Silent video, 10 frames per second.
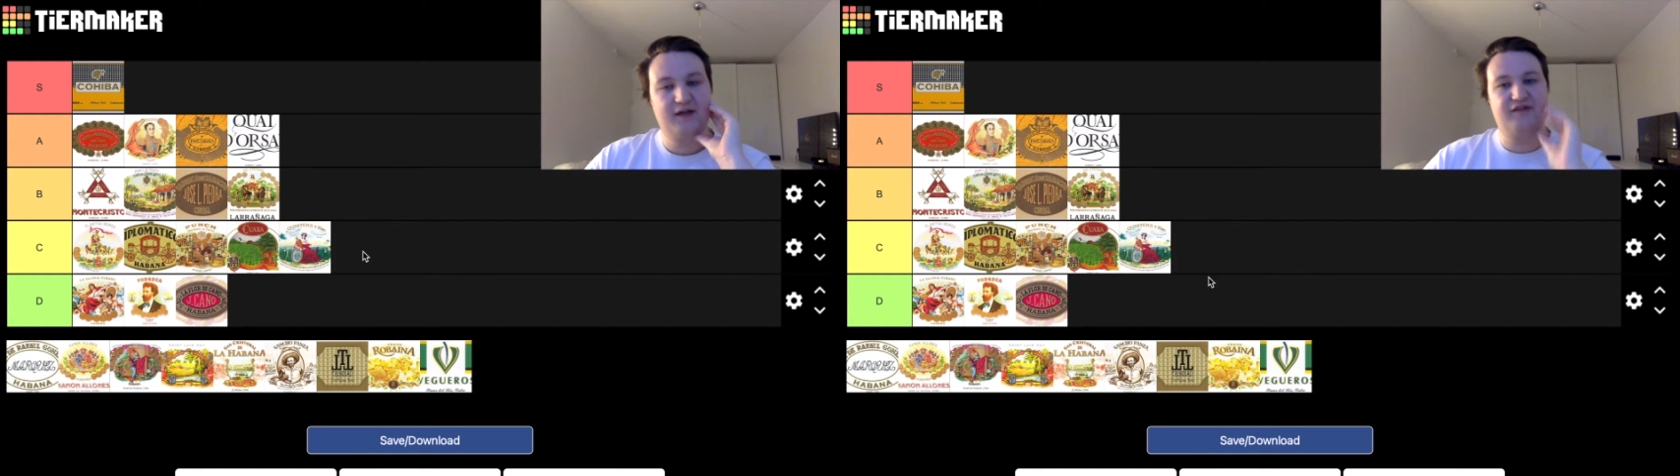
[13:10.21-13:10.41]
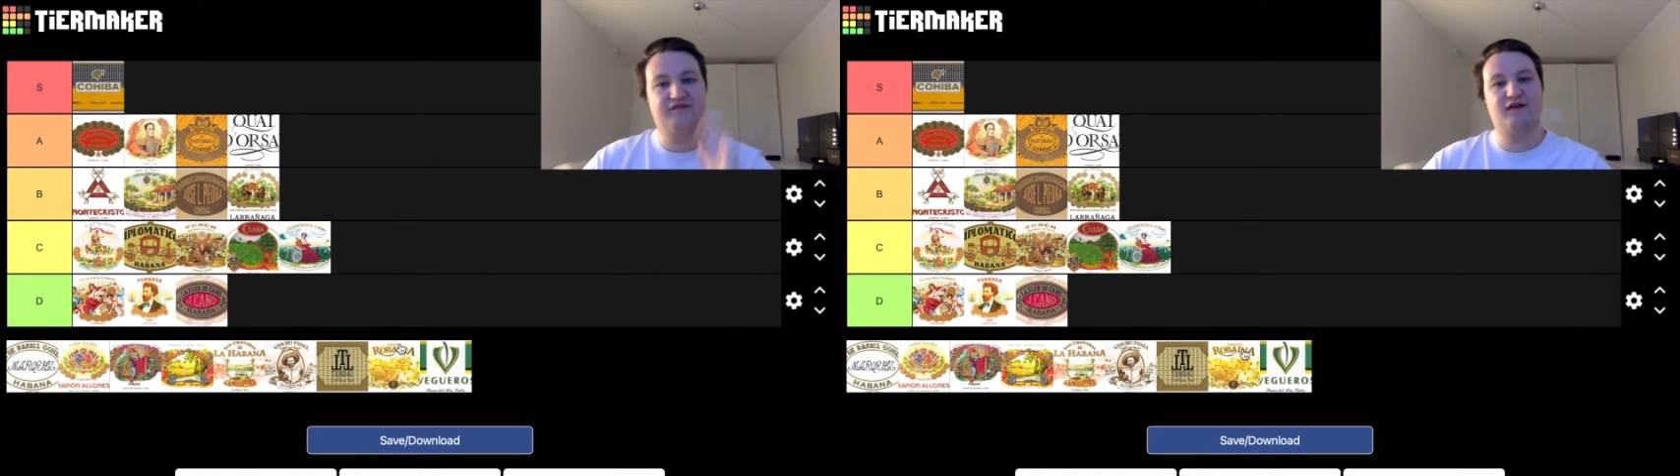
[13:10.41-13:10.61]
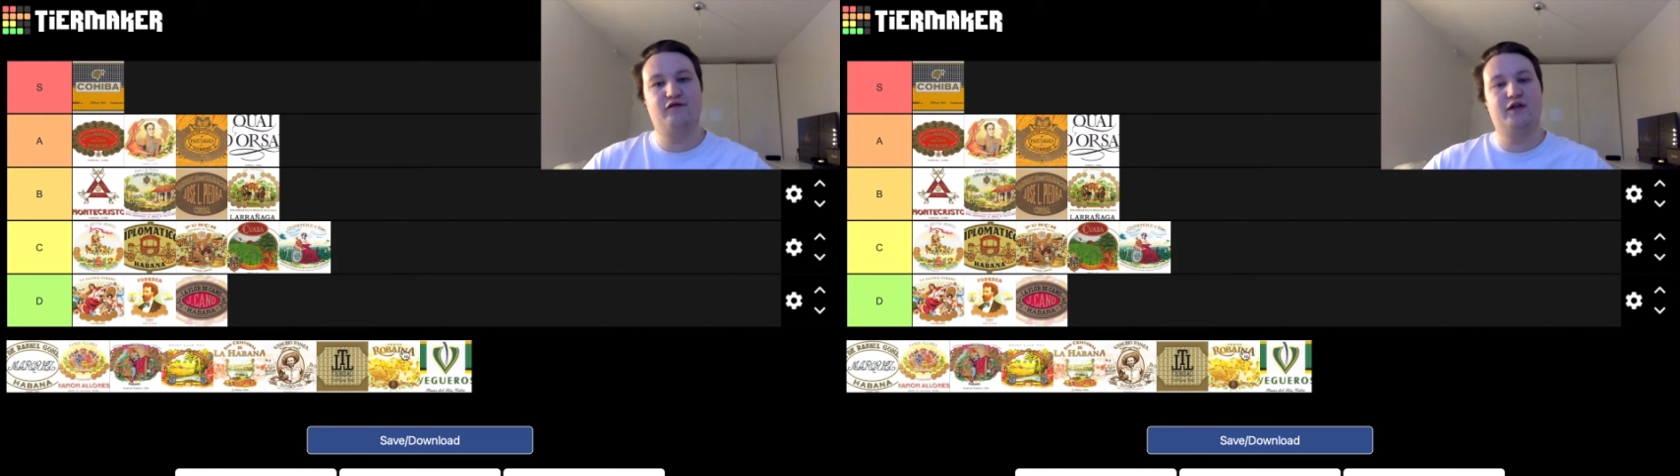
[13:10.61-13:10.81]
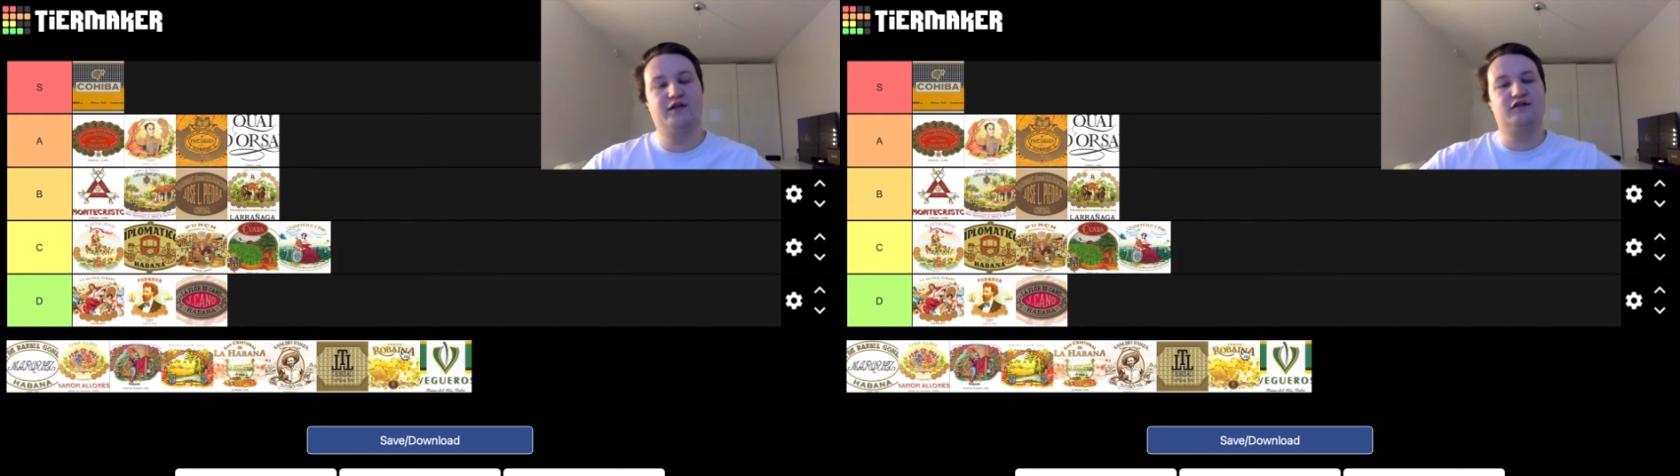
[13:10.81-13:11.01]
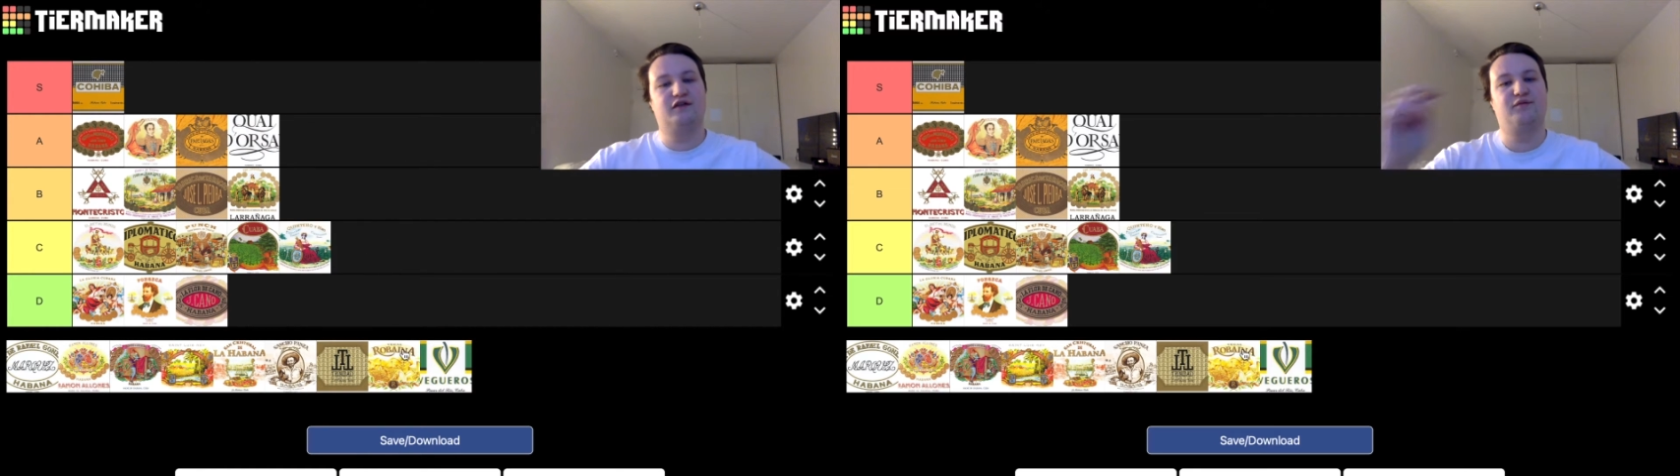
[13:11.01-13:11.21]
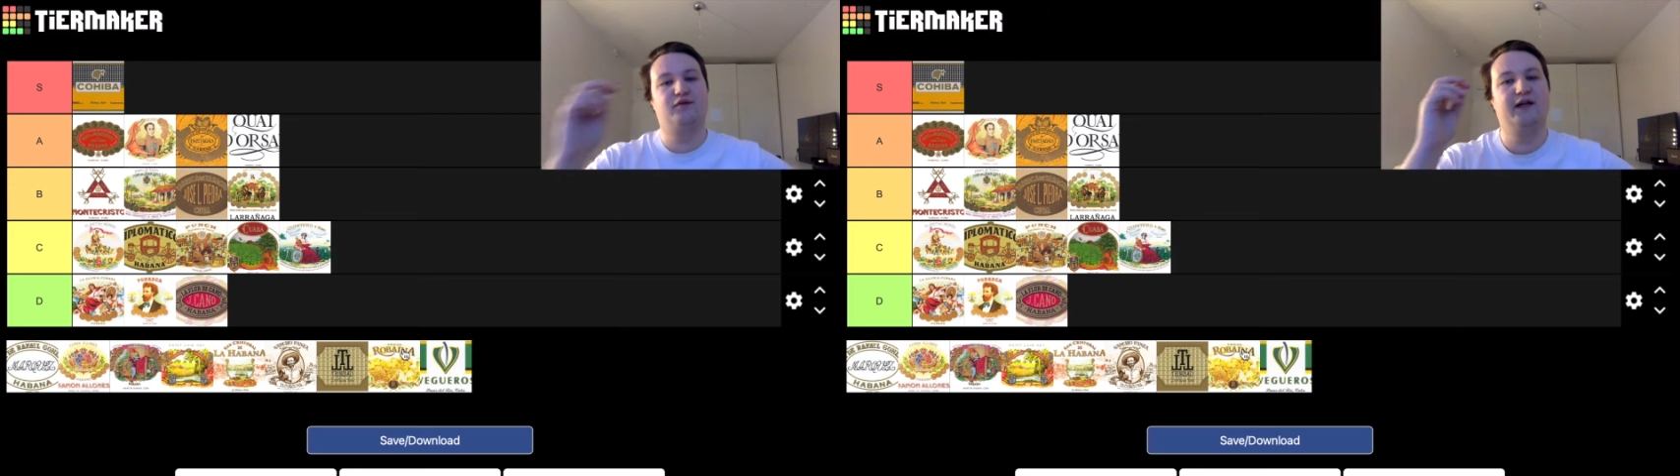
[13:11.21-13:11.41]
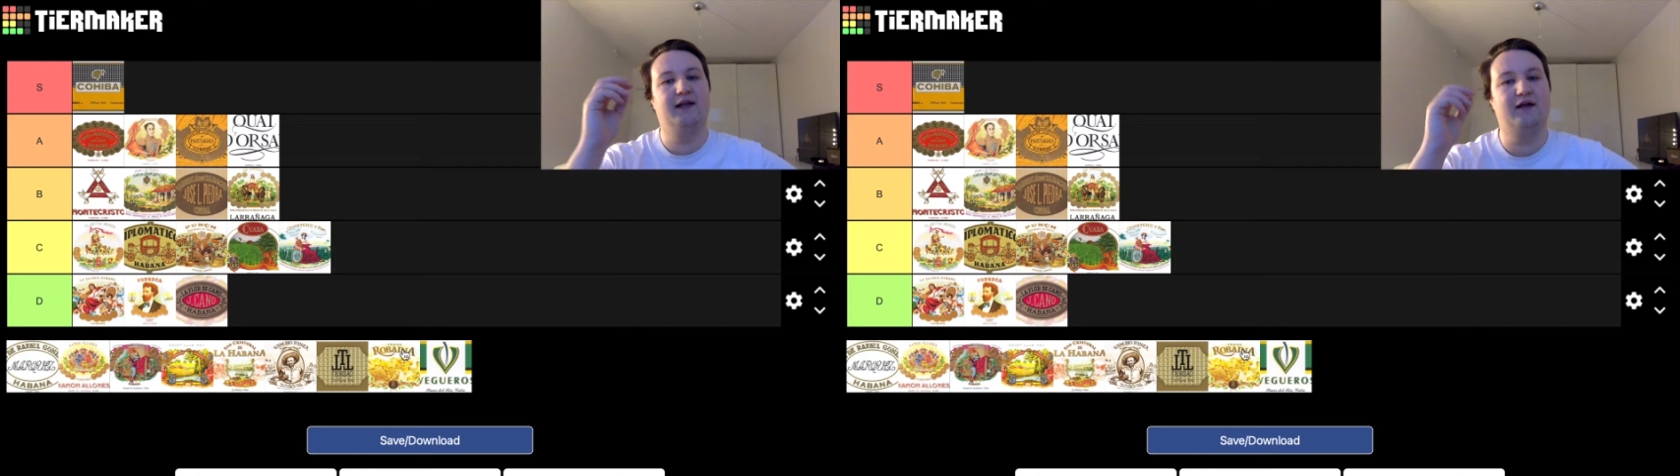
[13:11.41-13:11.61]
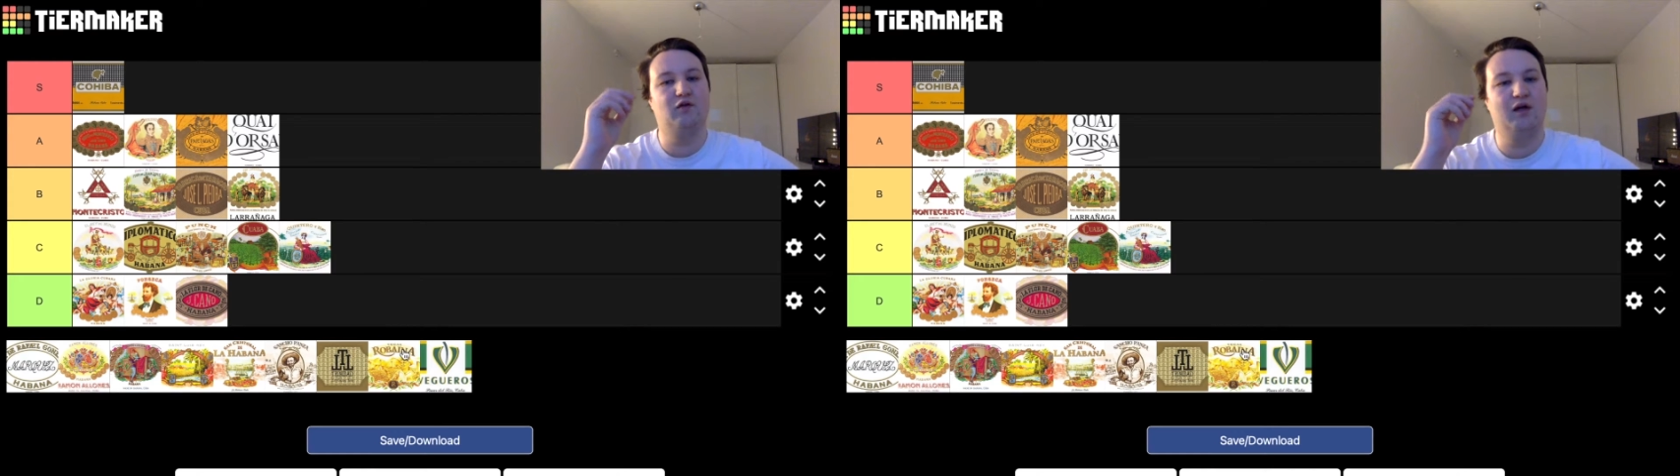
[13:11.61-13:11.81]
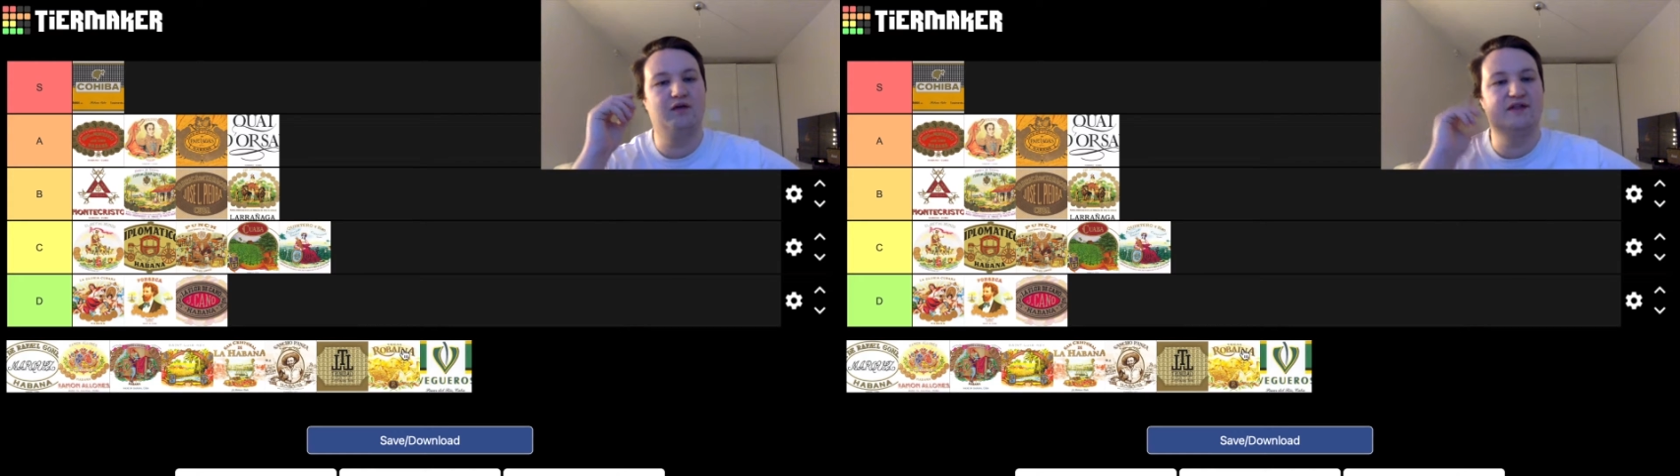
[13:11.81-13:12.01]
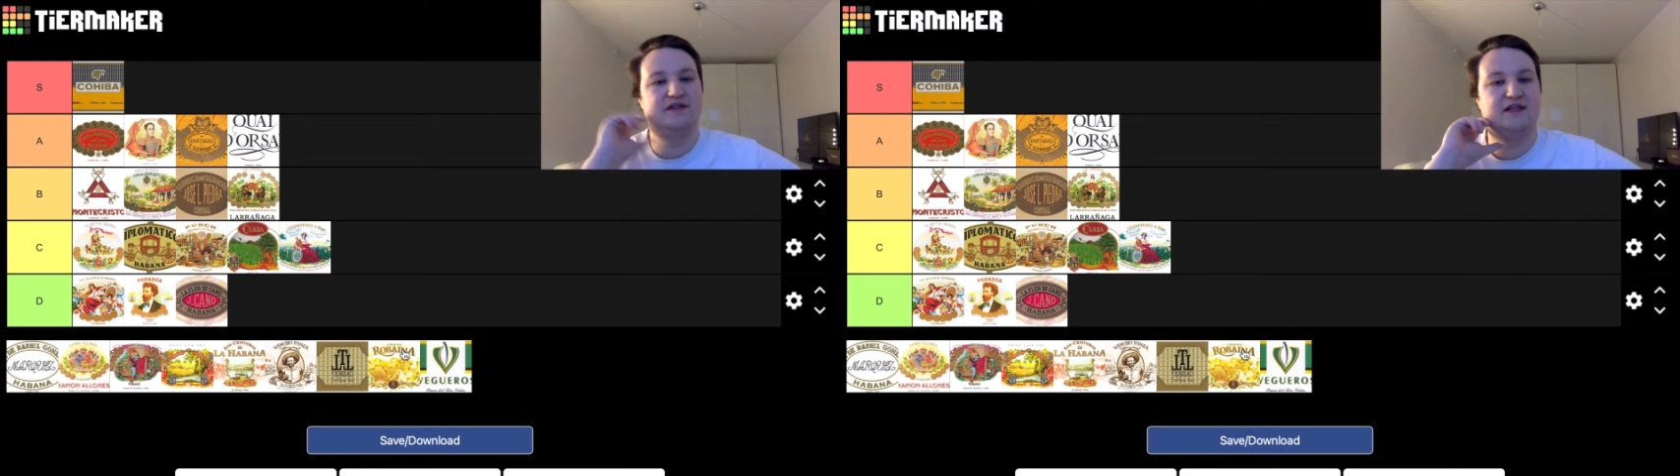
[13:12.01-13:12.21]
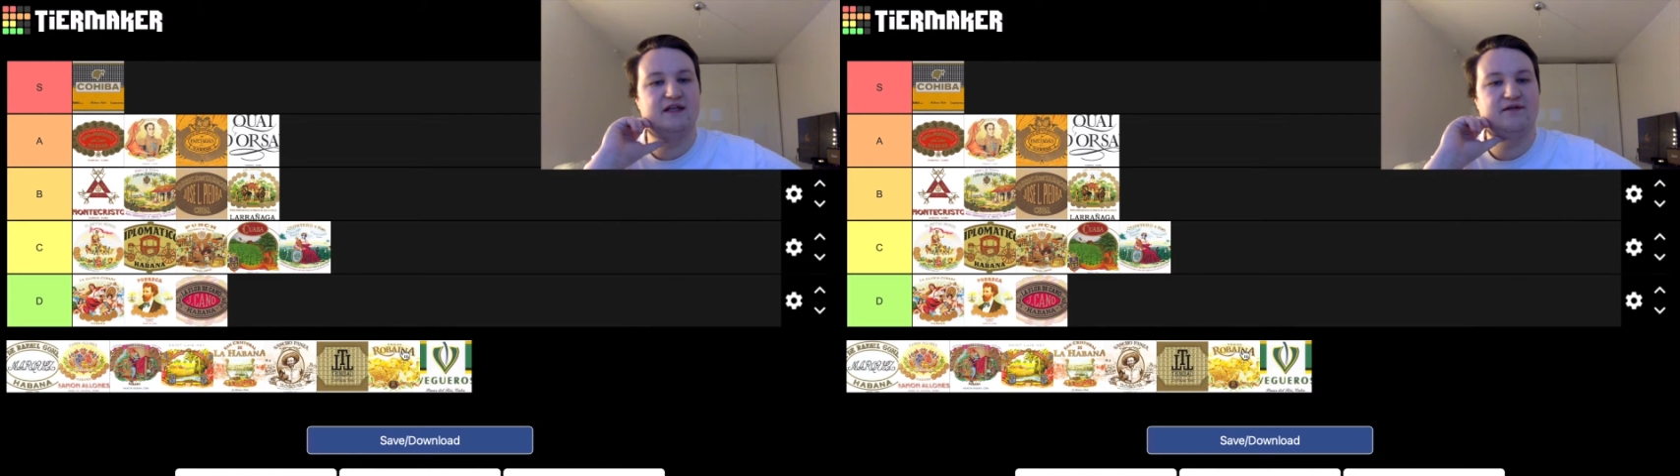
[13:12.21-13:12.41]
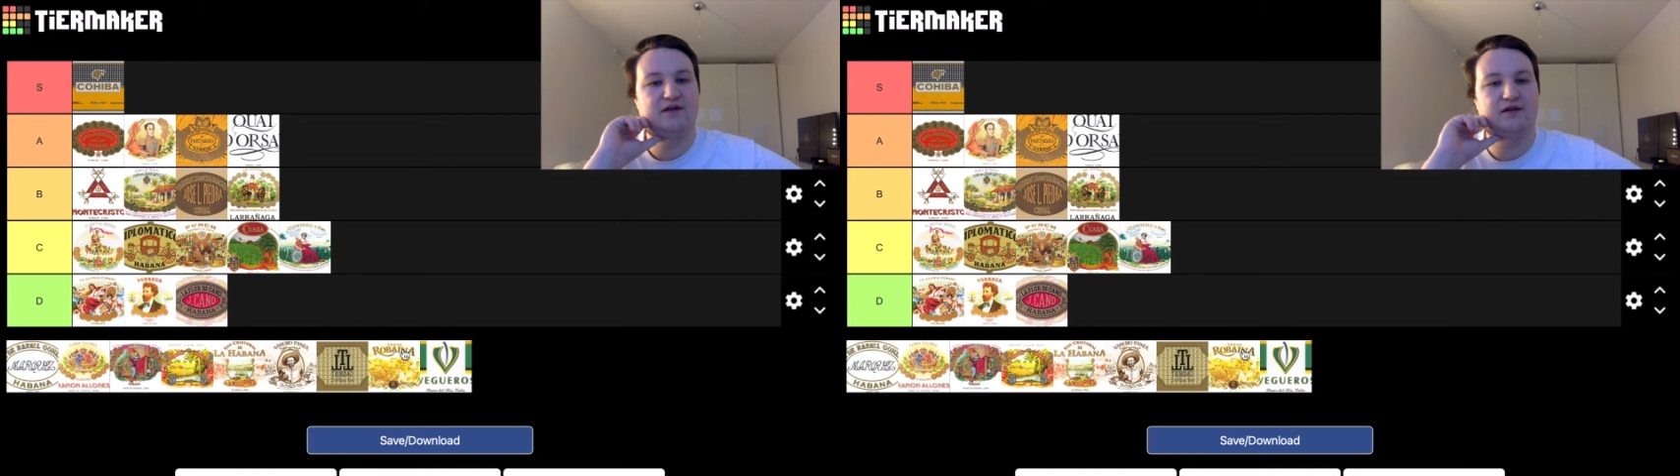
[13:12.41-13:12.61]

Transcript: Their favoritos are pretty like well received.